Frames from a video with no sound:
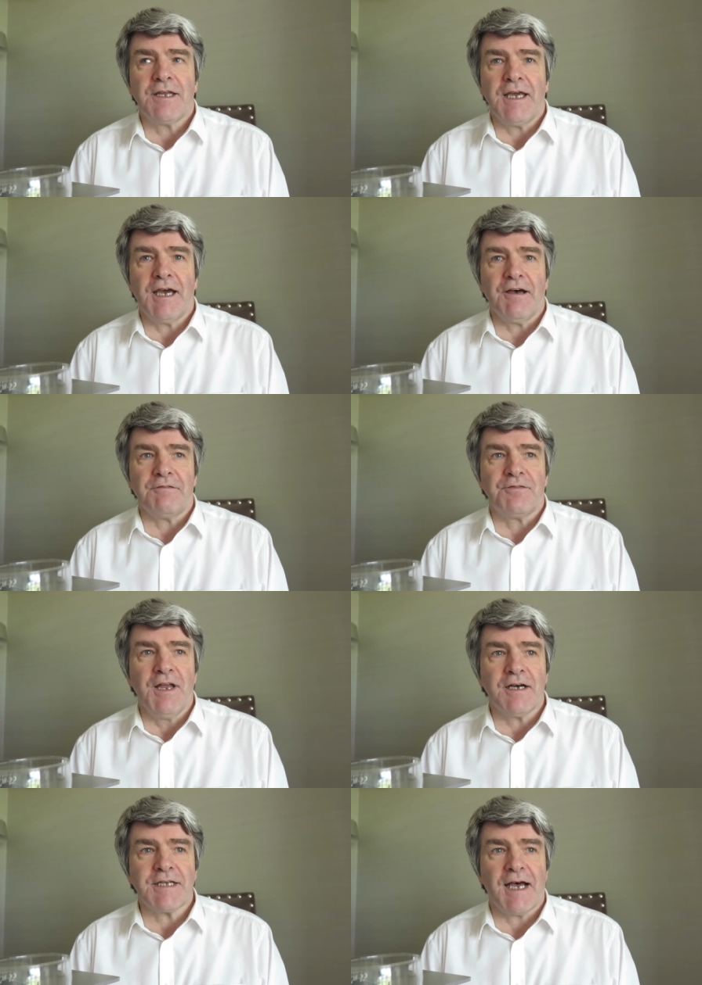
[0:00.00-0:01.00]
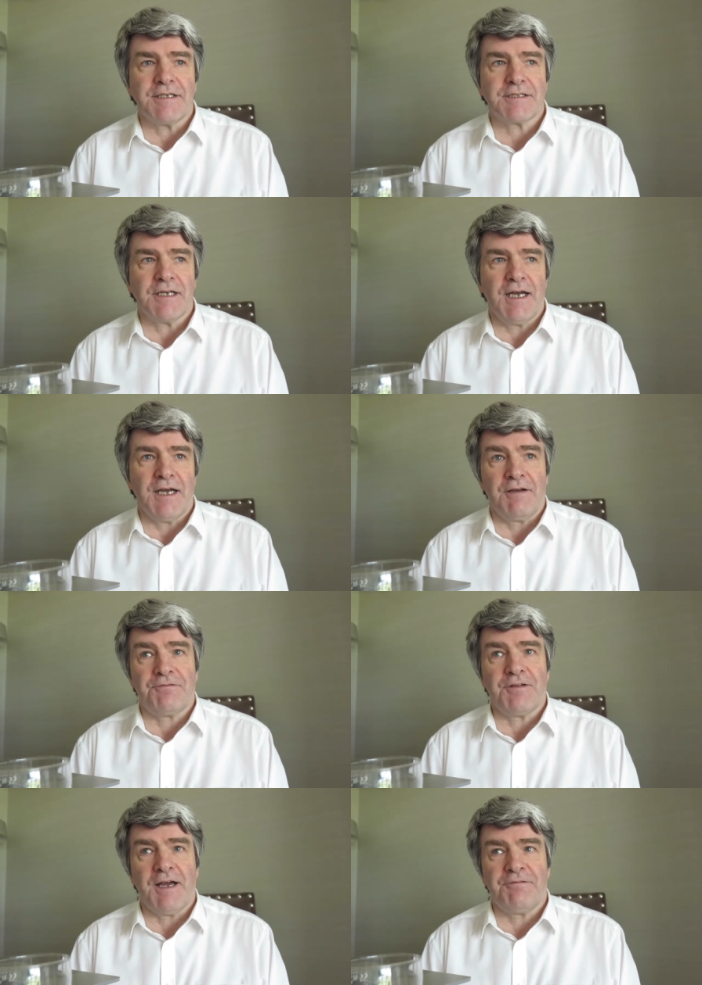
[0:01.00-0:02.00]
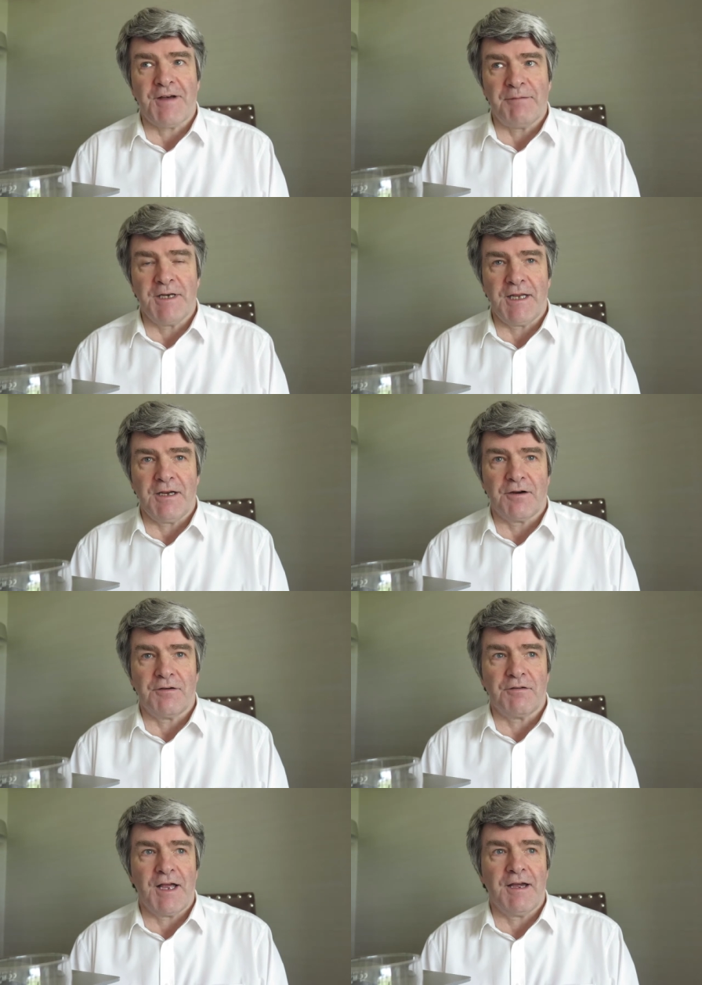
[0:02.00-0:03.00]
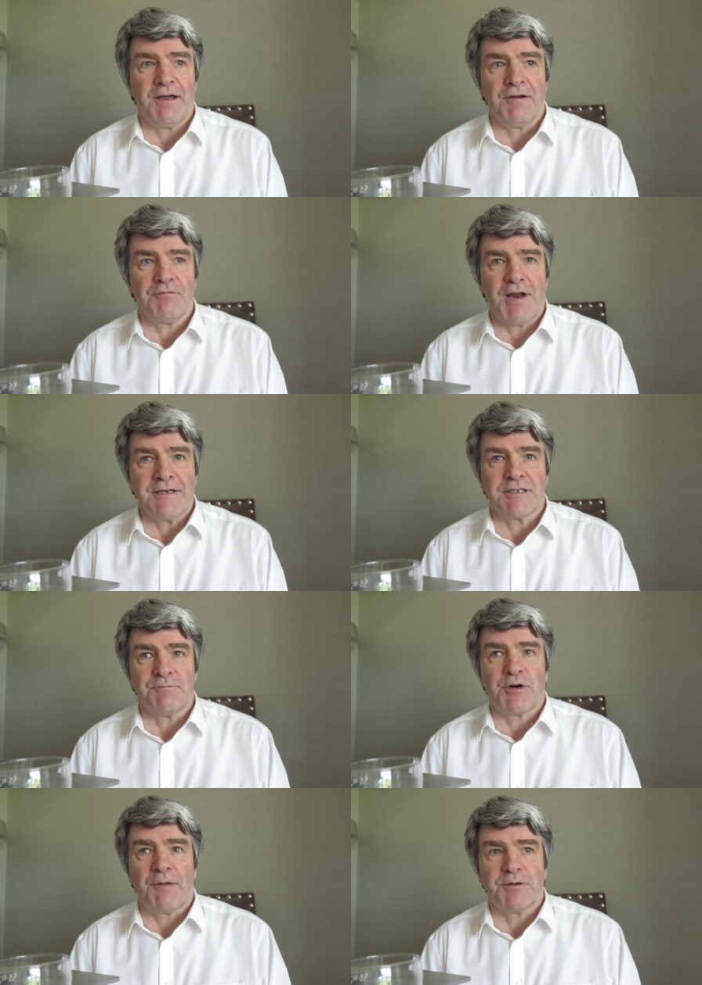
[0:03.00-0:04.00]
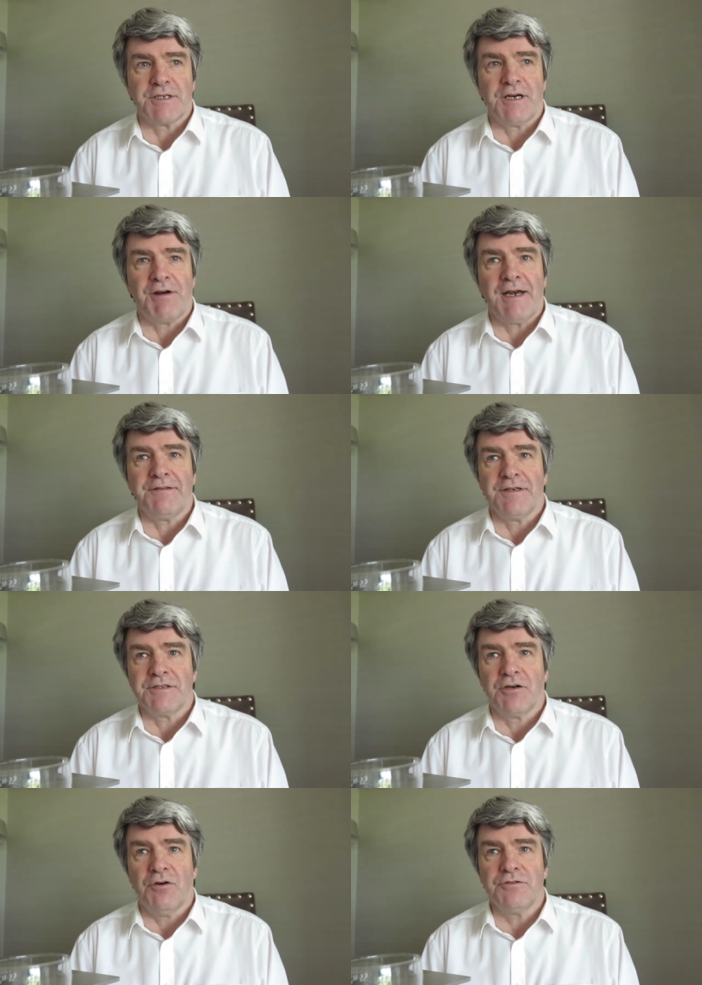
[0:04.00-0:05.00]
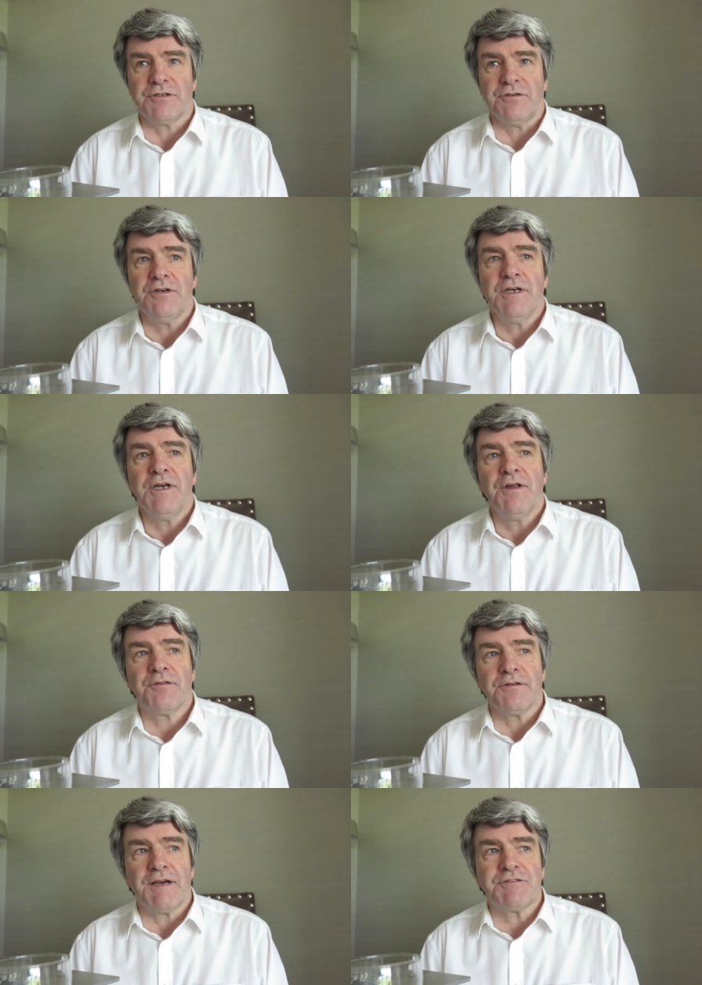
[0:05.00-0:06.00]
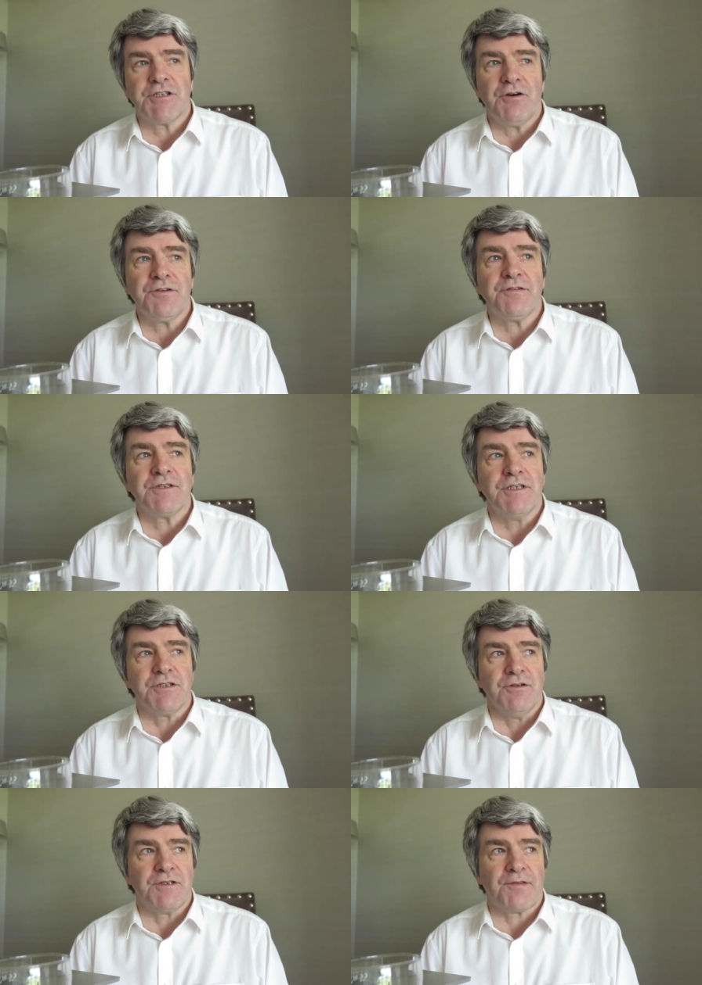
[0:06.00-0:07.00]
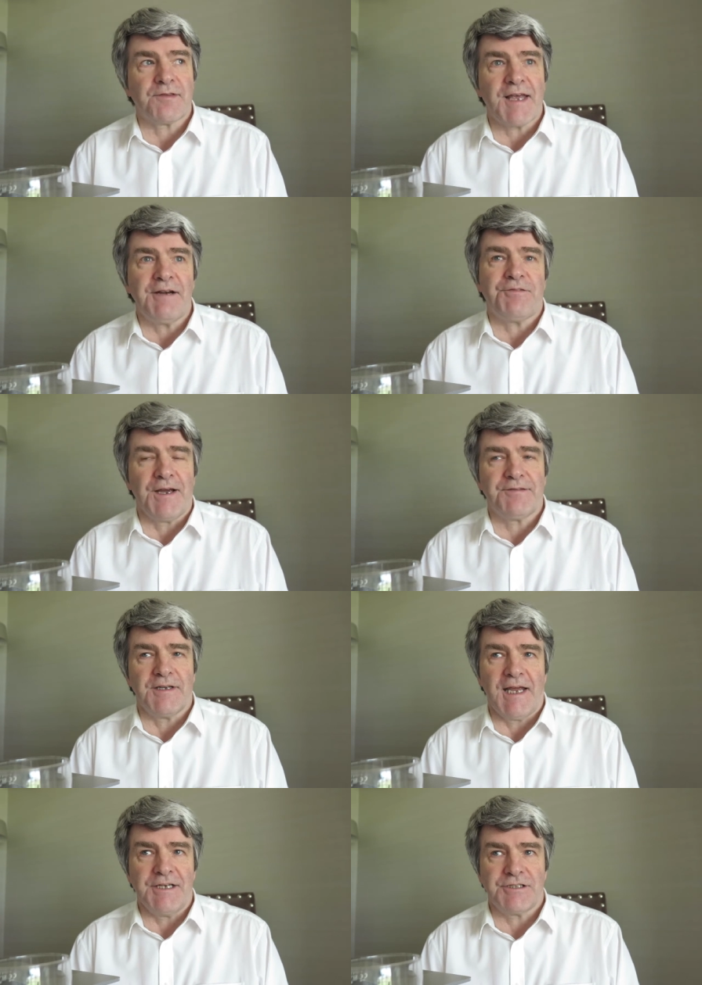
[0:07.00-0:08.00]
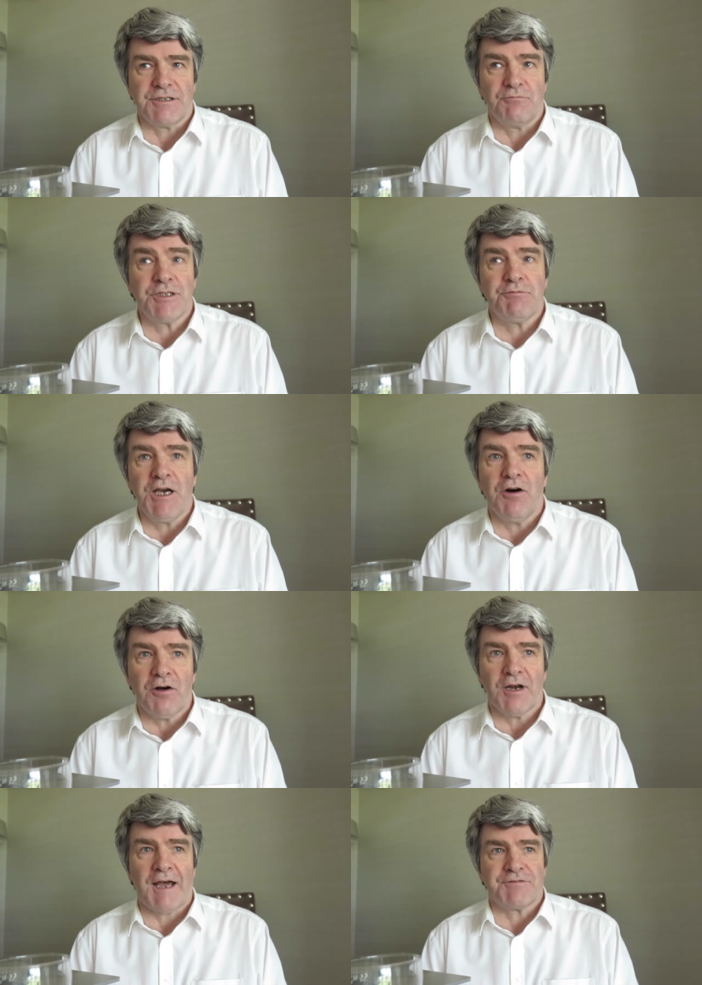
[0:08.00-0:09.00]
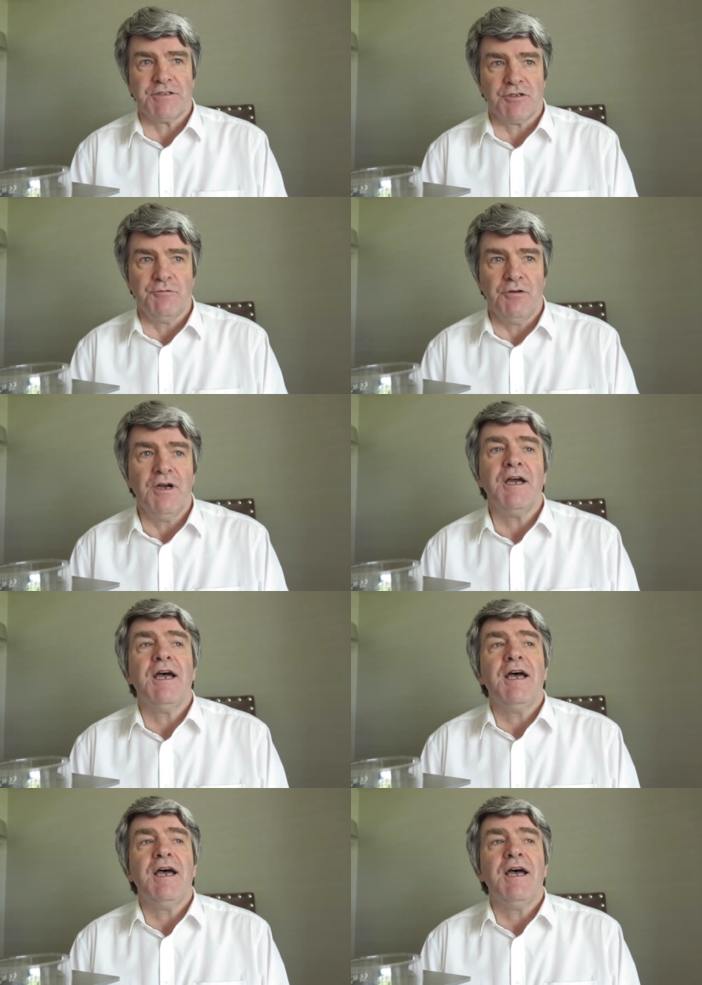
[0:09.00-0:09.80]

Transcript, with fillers: They have not had a, a family or a rental property or anything to go to. So they've chosen to do the self isolation, which we all have to do